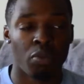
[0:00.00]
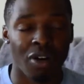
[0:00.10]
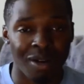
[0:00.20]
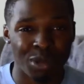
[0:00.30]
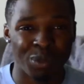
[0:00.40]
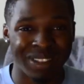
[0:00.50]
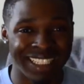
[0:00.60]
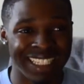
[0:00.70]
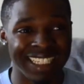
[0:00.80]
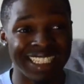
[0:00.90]

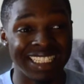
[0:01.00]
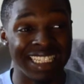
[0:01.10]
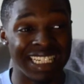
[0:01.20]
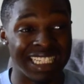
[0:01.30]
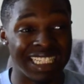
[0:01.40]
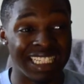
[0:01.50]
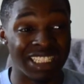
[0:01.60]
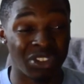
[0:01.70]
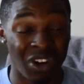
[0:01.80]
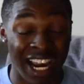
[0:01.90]
probably
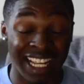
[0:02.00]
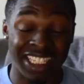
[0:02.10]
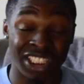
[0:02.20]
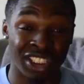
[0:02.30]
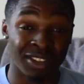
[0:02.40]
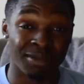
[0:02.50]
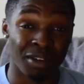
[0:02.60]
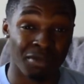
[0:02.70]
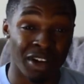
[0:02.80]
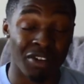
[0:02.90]
try to
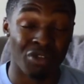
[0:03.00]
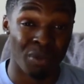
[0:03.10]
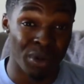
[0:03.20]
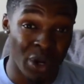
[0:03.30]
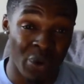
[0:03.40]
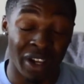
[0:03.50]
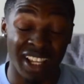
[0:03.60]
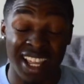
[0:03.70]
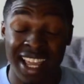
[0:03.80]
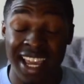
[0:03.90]
refrain from doing.
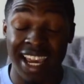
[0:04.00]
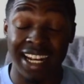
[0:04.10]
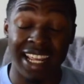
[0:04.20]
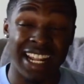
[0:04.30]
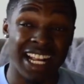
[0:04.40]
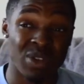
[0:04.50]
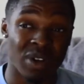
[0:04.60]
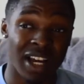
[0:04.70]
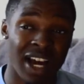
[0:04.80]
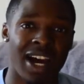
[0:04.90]
And then that's when
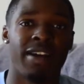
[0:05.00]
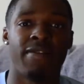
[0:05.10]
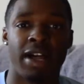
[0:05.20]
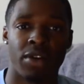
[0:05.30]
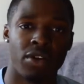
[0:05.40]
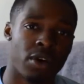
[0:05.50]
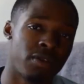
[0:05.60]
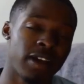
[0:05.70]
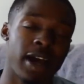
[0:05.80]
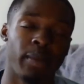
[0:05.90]
I kind of found
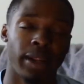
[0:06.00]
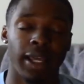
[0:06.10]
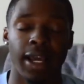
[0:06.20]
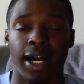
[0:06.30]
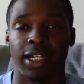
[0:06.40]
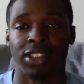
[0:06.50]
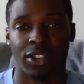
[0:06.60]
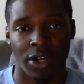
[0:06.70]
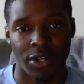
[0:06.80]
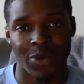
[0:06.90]
Nofap and then kind of
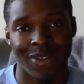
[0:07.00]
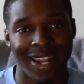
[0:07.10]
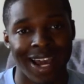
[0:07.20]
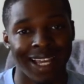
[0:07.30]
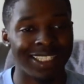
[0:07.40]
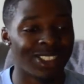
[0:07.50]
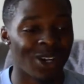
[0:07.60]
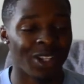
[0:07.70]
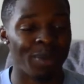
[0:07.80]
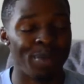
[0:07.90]
started doing that and
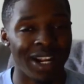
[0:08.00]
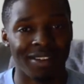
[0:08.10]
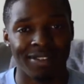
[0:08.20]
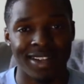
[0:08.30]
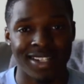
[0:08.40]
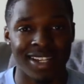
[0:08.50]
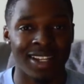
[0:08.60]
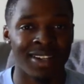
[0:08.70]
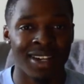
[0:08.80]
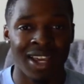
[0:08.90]
saw the benefits
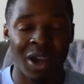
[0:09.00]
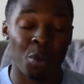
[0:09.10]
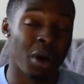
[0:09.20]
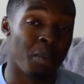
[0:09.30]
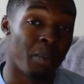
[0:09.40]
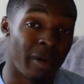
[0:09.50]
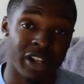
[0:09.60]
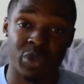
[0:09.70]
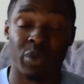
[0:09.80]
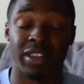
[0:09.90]
and went
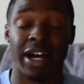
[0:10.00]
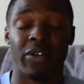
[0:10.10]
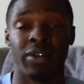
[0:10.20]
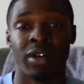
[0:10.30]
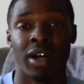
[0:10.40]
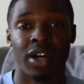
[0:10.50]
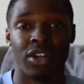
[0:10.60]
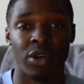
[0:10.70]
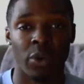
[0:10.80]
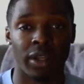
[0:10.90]
months without
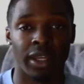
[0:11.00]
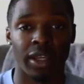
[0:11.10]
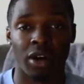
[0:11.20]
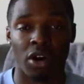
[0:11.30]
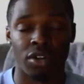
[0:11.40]
doing it.